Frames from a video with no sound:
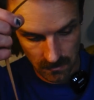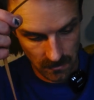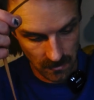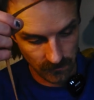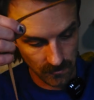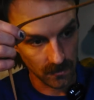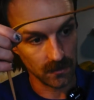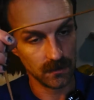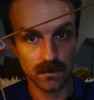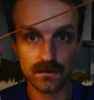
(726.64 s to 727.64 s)
If you
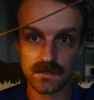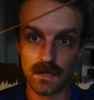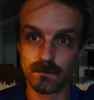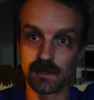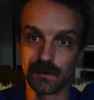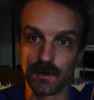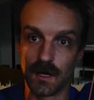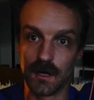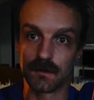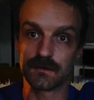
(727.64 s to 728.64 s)
can do something
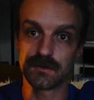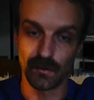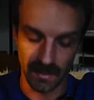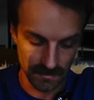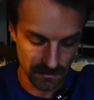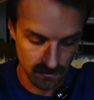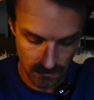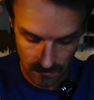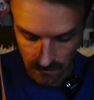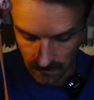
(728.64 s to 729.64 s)
wrong twice.
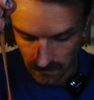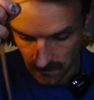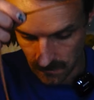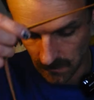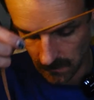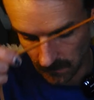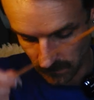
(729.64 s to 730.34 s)
If